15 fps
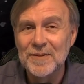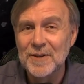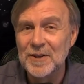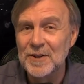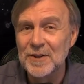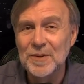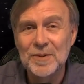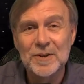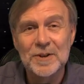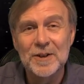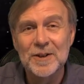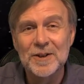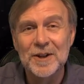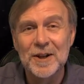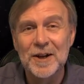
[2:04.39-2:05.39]
and you
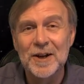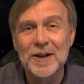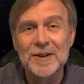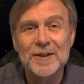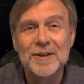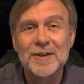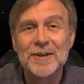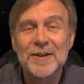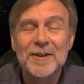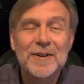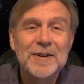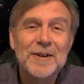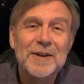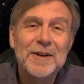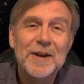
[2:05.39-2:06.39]
will unlock
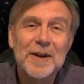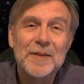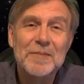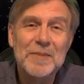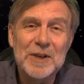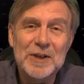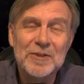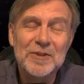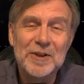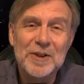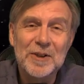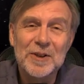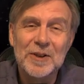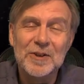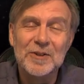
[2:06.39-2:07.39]

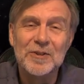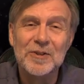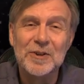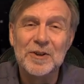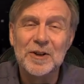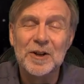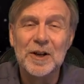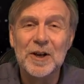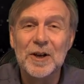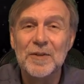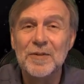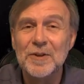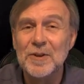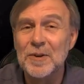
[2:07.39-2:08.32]
amazing things in your life,